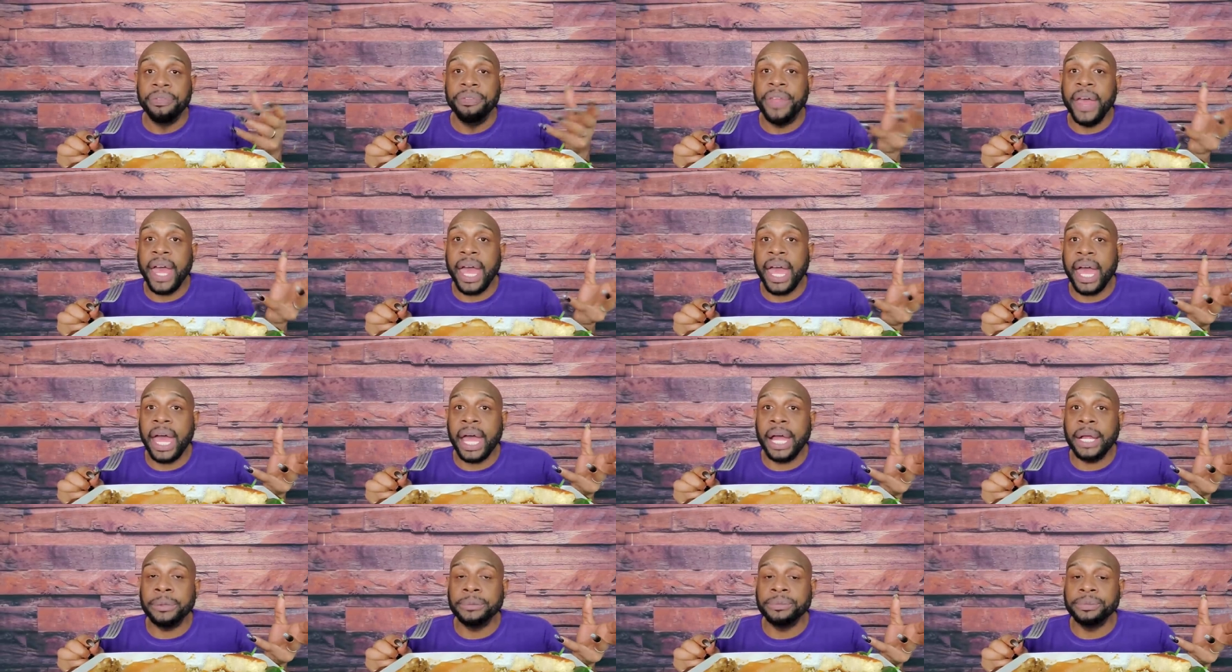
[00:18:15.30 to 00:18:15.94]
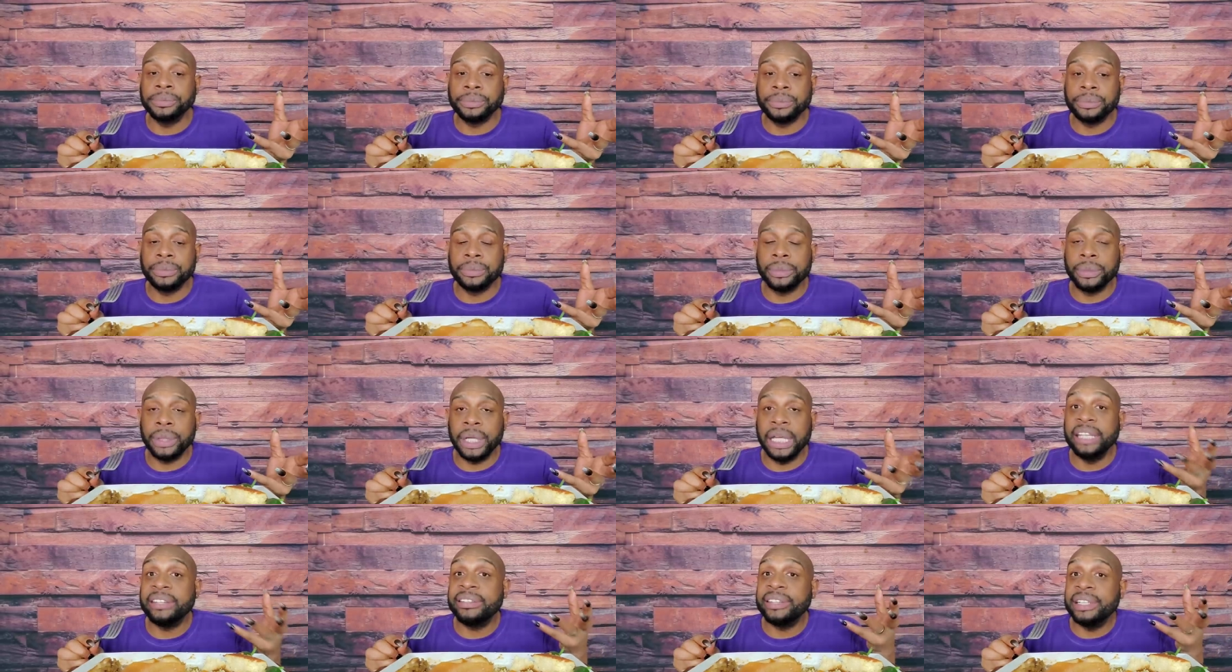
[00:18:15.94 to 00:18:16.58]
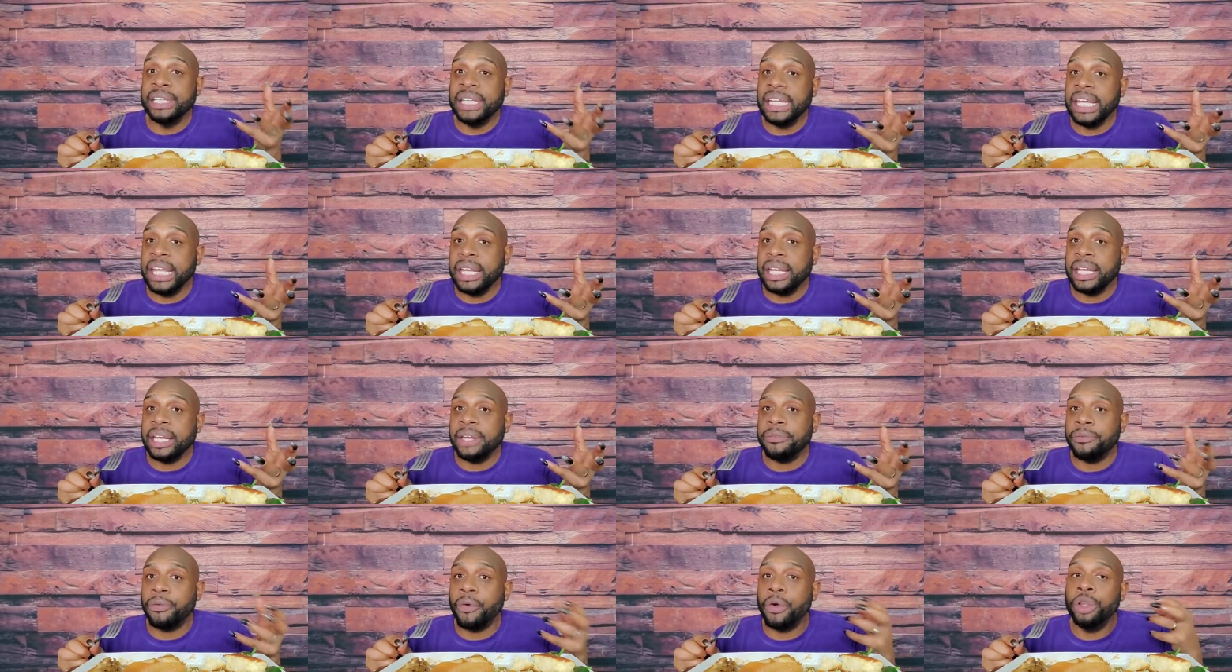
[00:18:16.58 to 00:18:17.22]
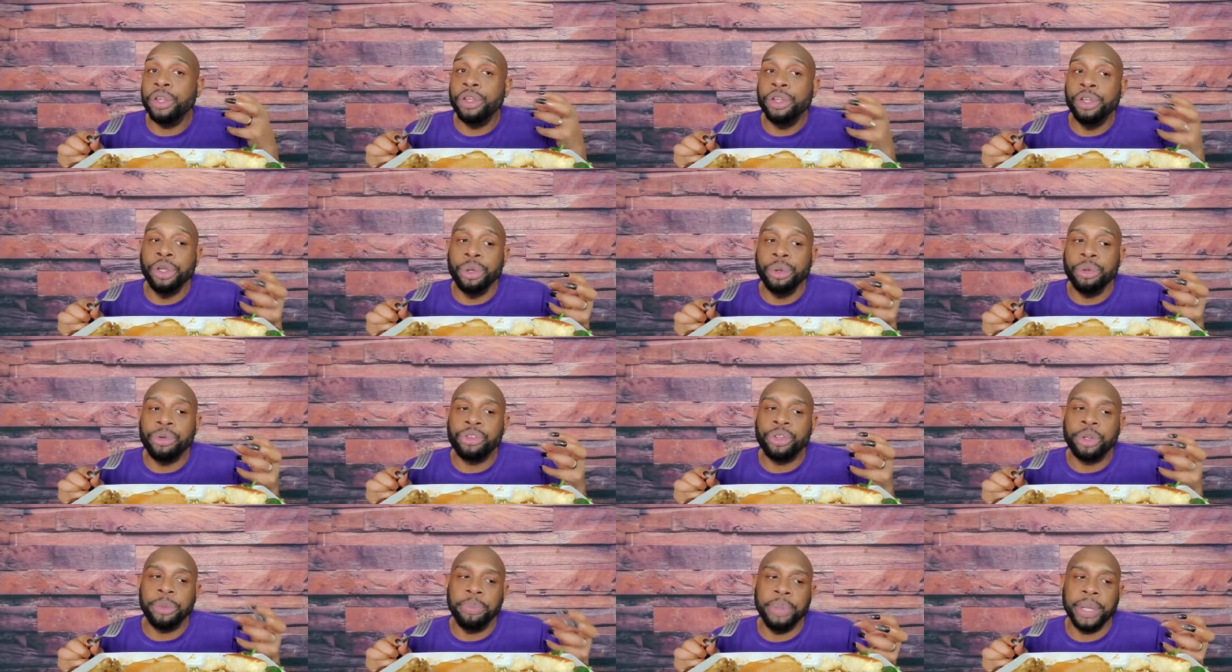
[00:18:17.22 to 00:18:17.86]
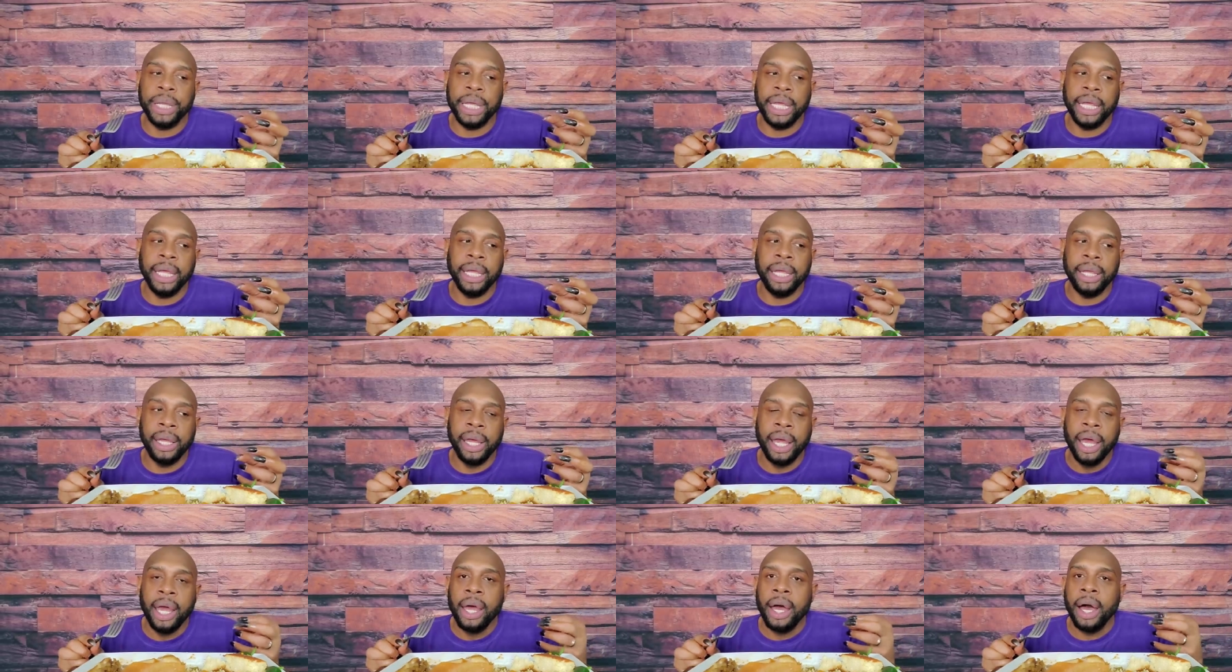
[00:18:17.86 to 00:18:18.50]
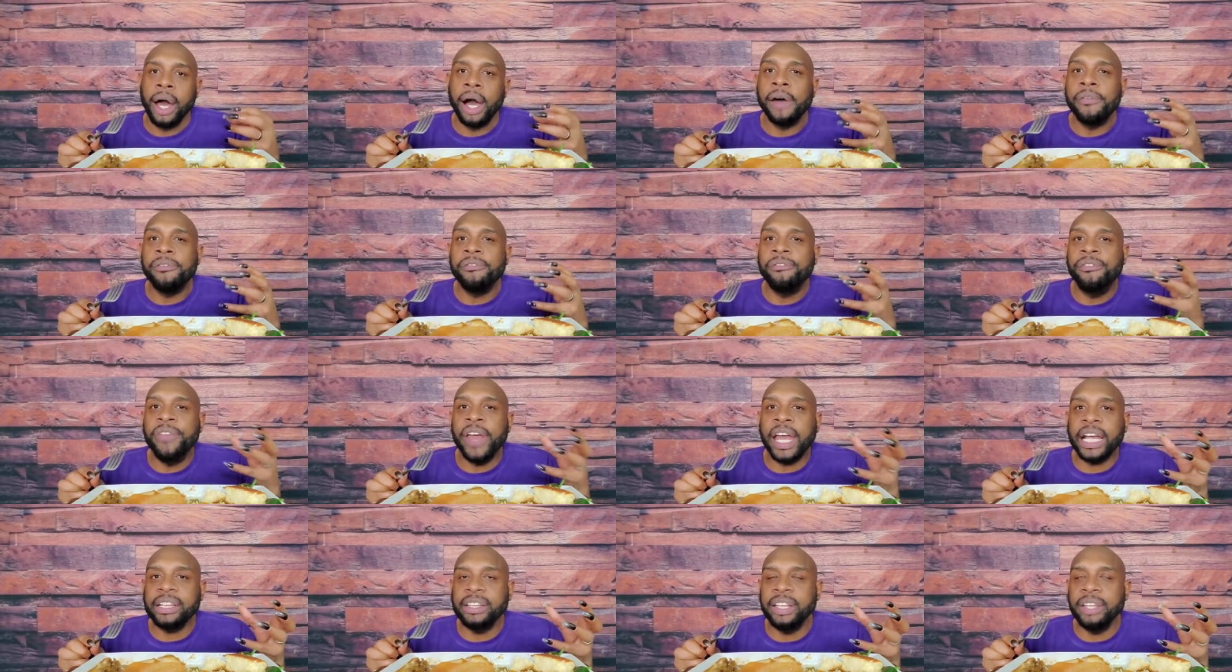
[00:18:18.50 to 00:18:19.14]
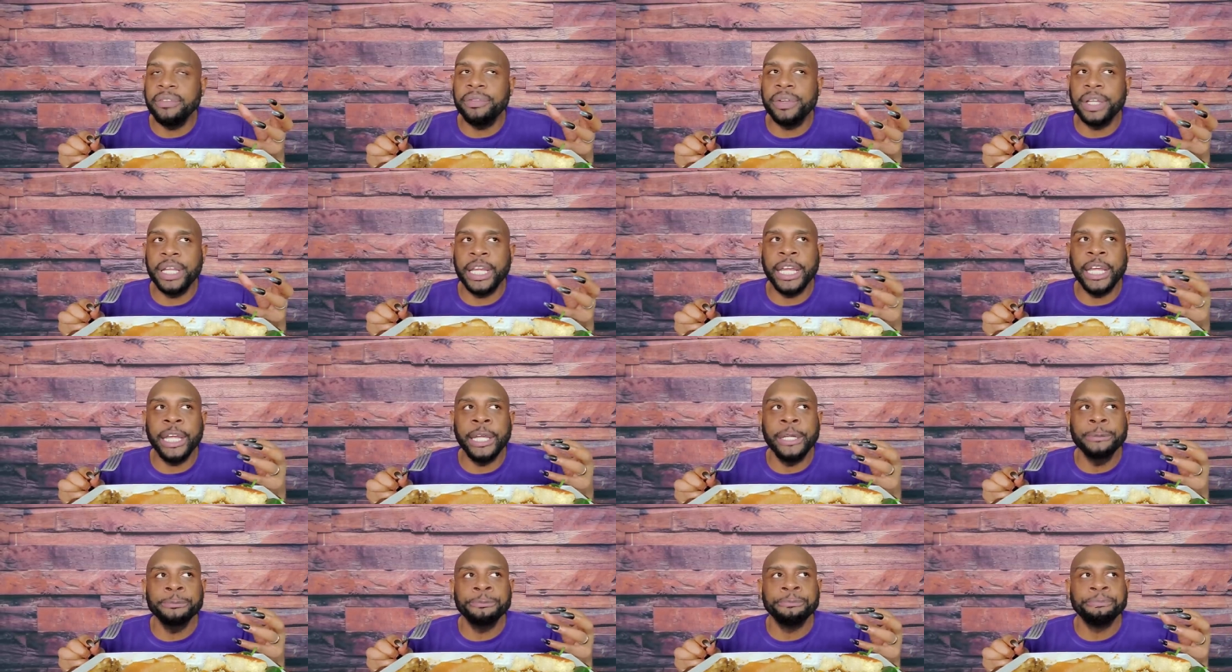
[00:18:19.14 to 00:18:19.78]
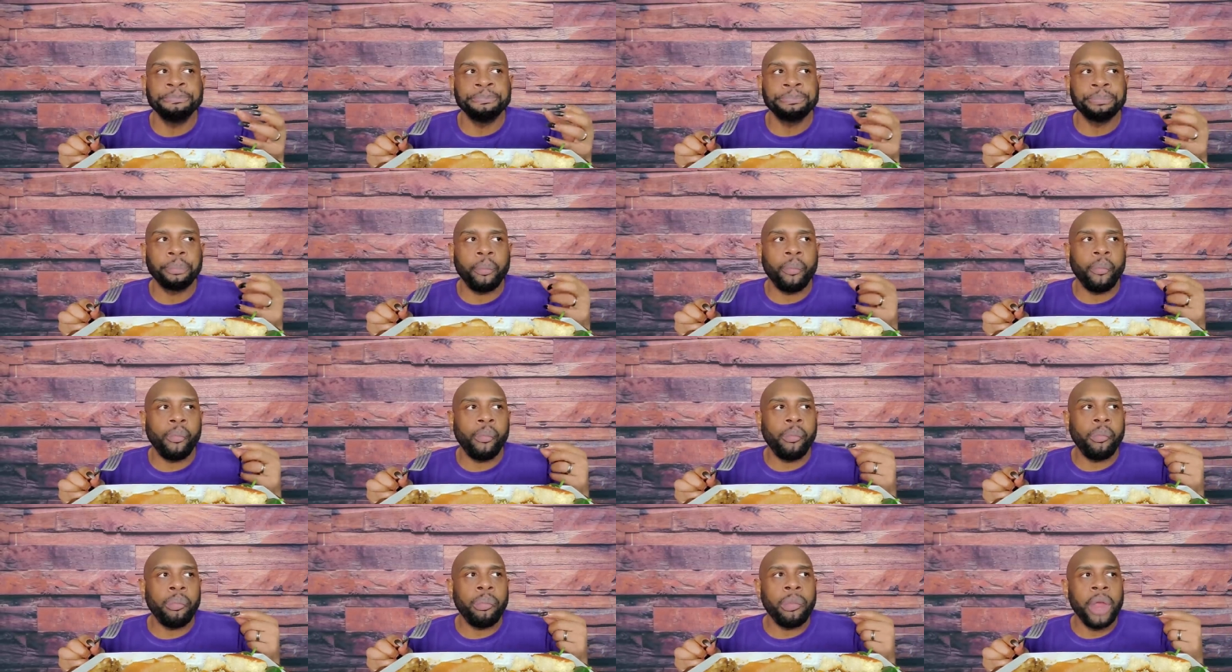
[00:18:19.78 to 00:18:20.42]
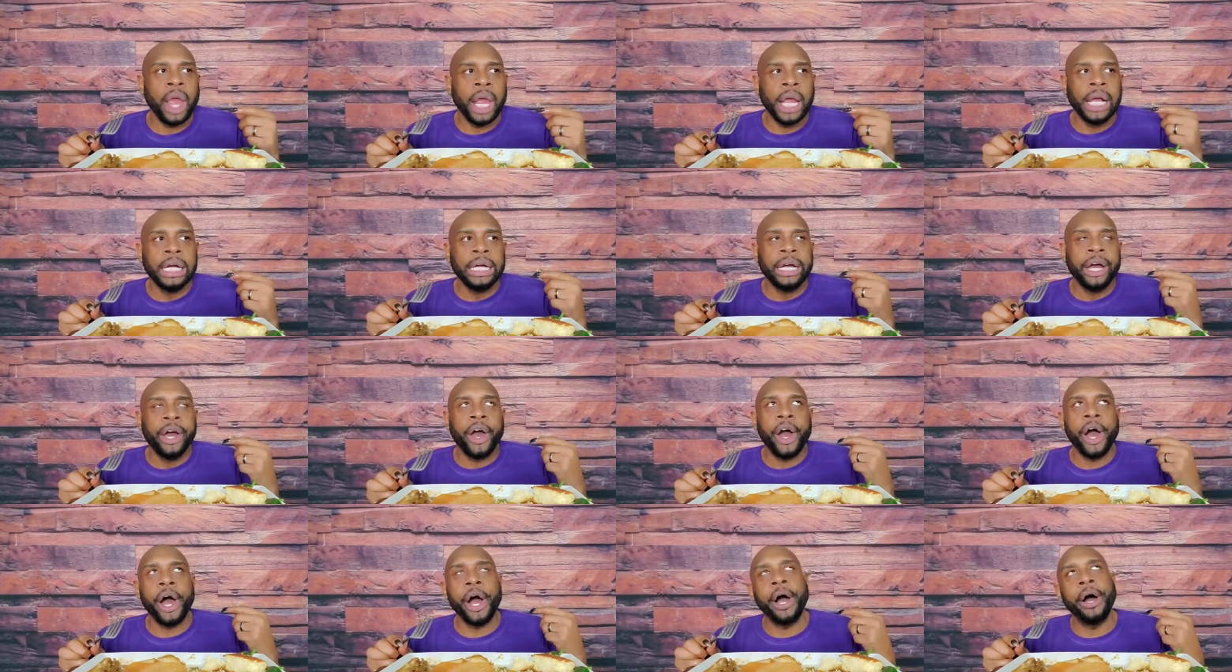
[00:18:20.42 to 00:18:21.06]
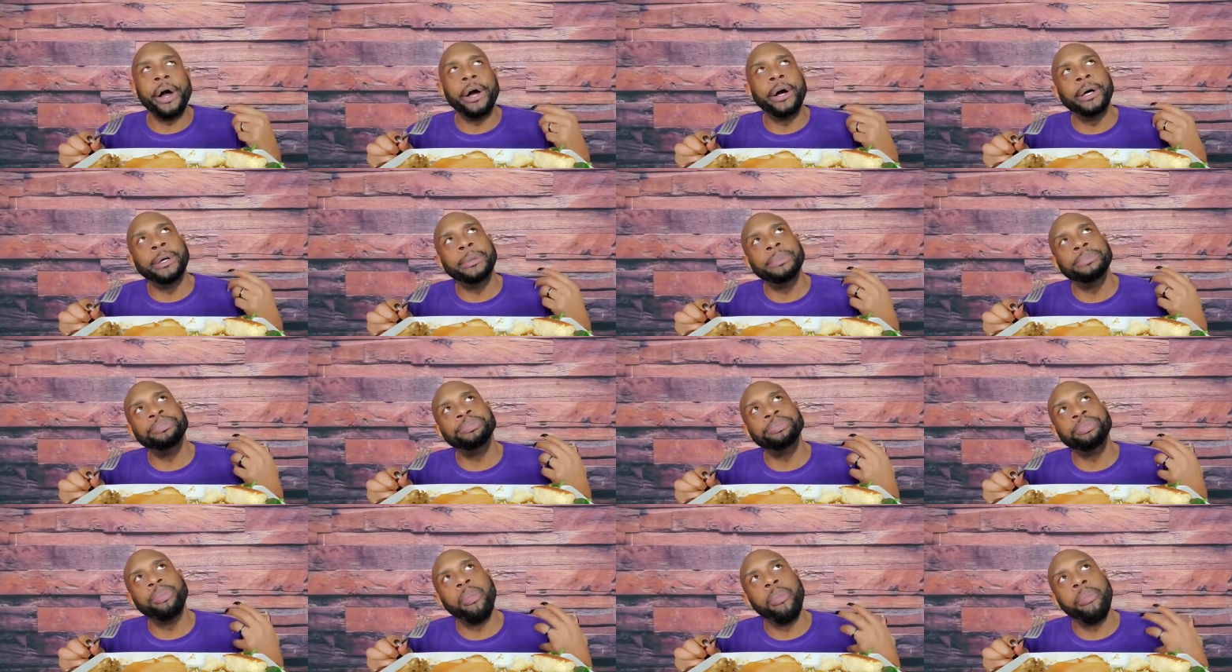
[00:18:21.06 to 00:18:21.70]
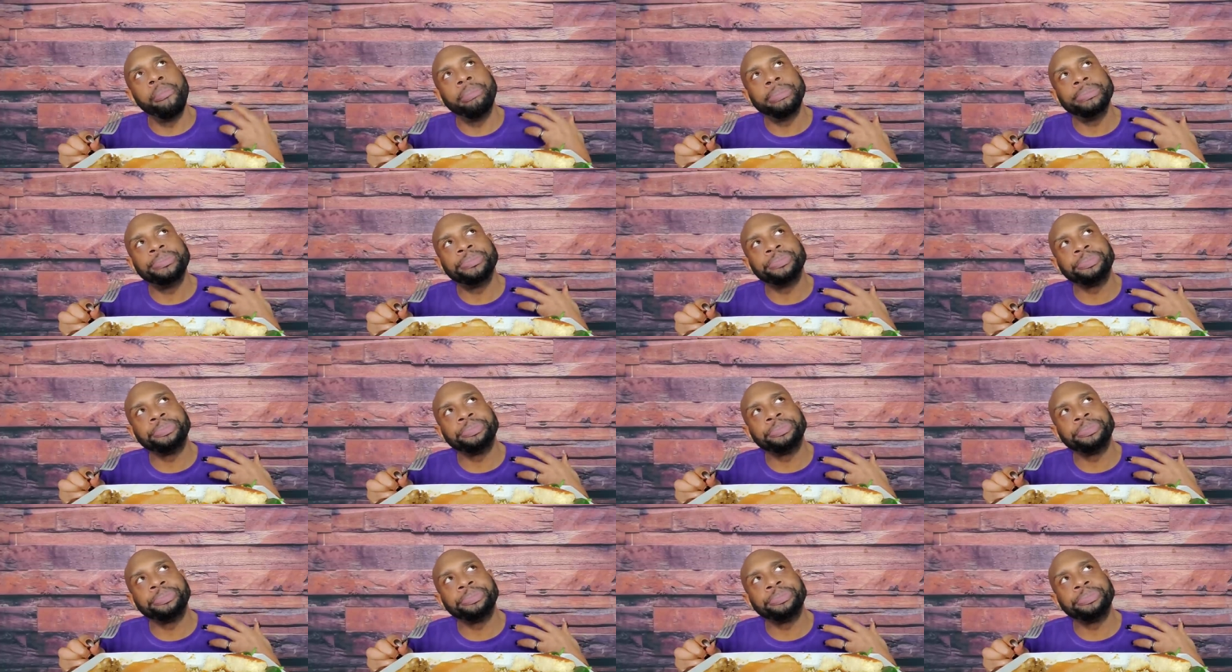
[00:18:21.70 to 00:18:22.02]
that is needed for you to be effectively or